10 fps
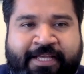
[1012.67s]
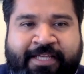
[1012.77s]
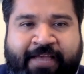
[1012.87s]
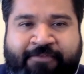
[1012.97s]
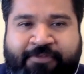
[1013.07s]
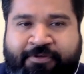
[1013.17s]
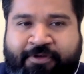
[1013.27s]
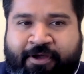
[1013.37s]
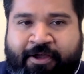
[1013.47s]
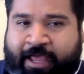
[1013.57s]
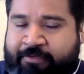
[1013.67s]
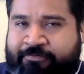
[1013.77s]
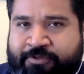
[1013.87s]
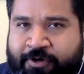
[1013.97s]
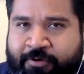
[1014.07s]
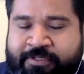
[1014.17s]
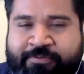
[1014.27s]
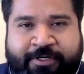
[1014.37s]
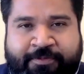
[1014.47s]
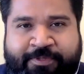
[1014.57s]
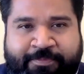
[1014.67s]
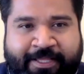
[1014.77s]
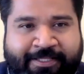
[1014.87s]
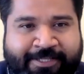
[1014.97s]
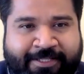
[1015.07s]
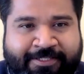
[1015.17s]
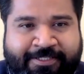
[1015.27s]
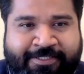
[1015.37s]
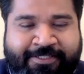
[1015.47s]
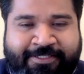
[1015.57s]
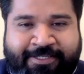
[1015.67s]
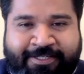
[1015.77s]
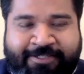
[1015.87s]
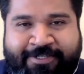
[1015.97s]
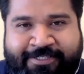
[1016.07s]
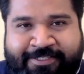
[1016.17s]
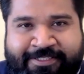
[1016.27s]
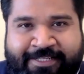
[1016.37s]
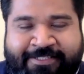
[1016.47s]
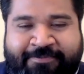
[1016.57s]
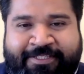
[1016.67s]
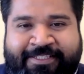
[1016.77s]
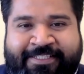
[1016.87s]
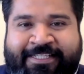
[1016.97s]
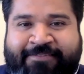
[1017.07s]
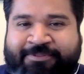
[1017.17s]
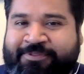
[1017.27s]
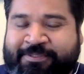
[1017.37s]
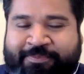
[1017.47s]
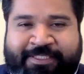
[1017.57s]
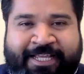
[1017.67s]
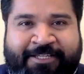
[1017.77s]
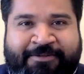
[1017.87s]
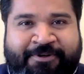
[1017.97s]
Have you always wanted to be a paleontologist, Chris? Is that something that you were